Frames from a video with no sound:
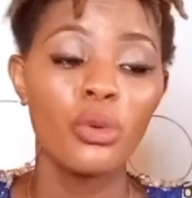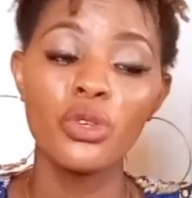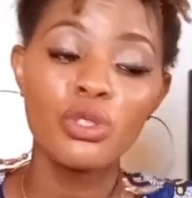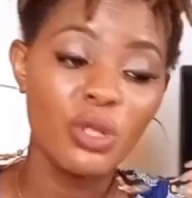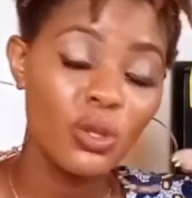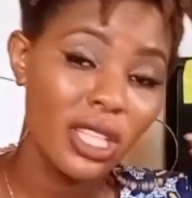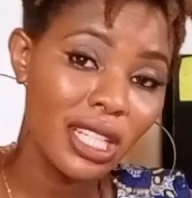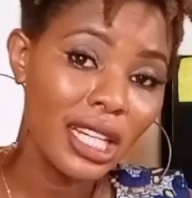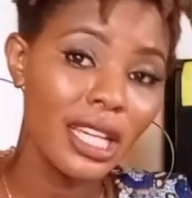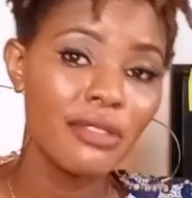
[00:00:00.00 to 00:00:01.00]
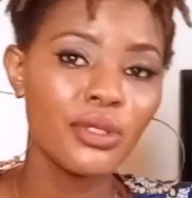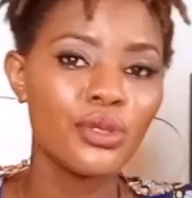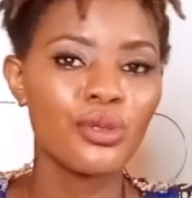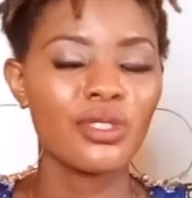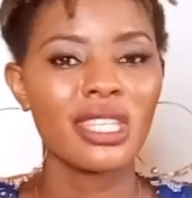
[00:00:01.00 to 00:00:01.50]
we use between
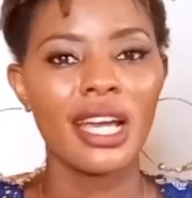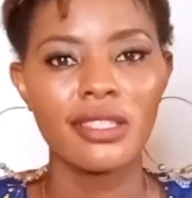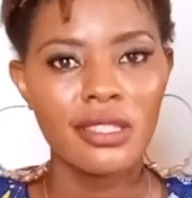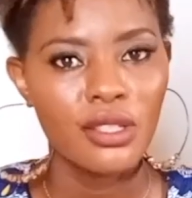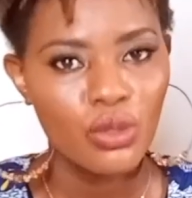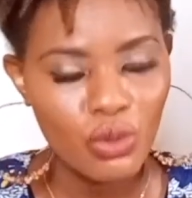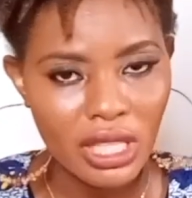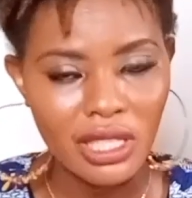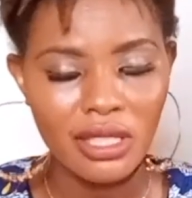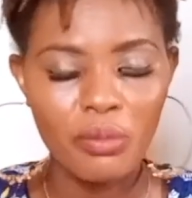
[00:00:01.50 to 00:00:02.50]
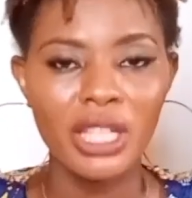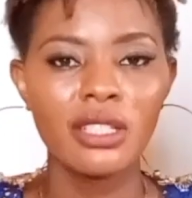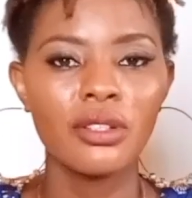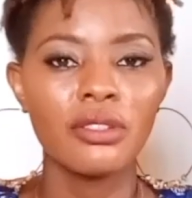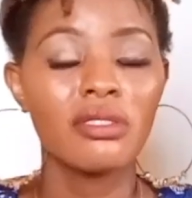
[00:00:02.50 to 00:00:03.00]
11 to size 20,
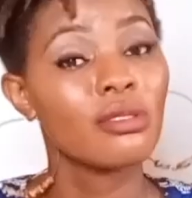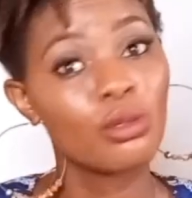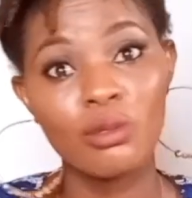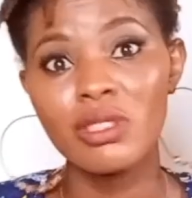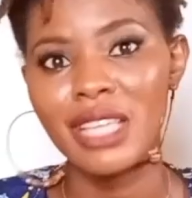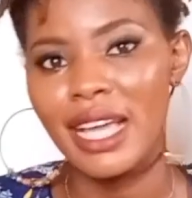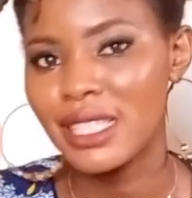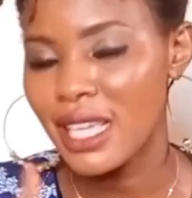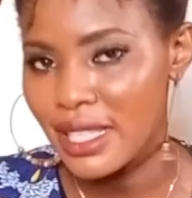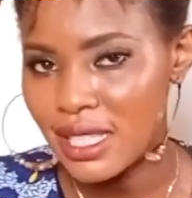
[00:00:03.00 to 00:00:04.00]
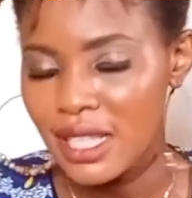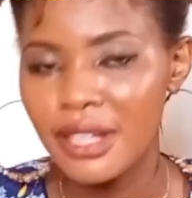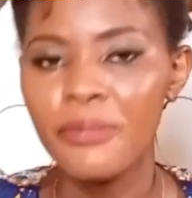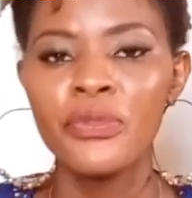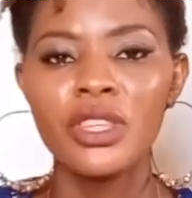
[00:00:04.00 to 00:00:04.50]
depending on, to size
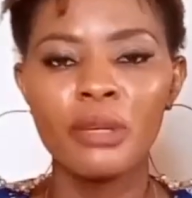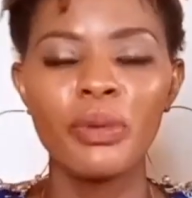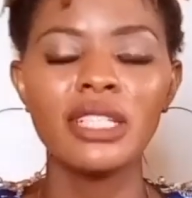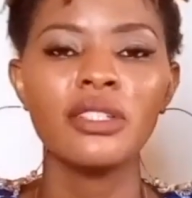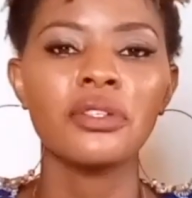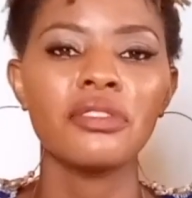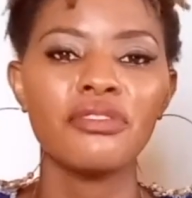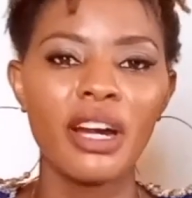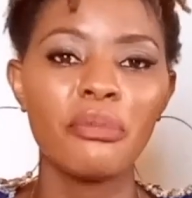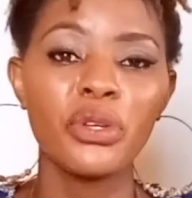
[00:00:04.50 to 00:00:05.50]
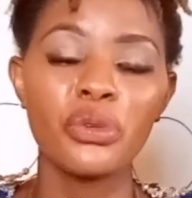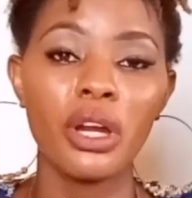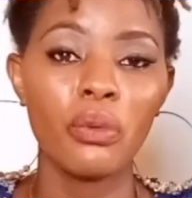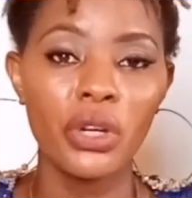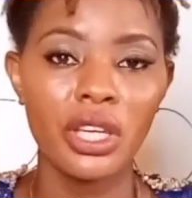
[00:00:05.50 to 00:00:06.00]
18, depending on the fabric
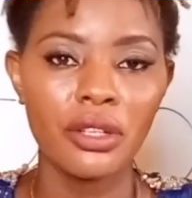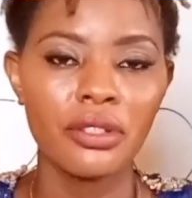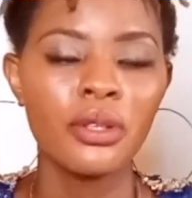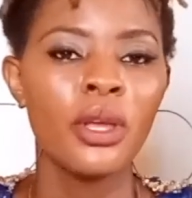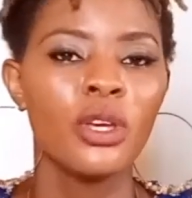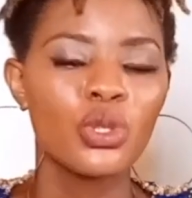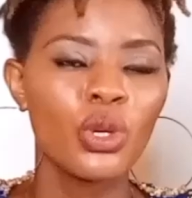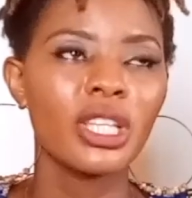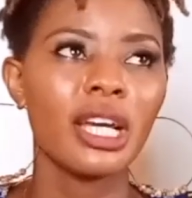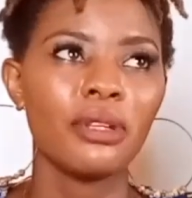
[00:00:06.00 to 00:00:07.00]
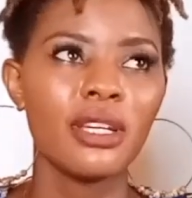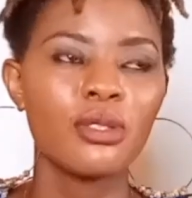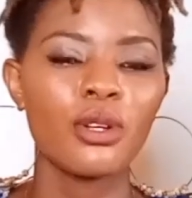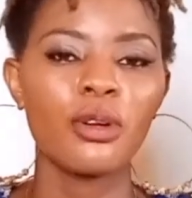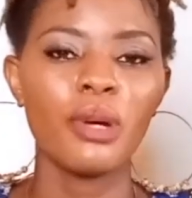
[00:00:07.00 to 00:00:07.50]
you are working on. So now
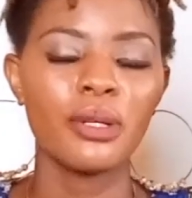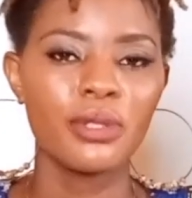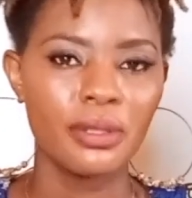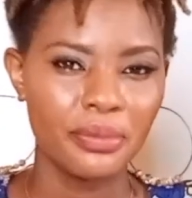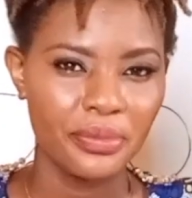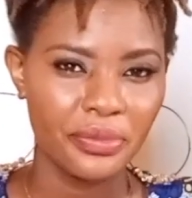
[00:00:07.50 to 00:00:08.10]
let's talk about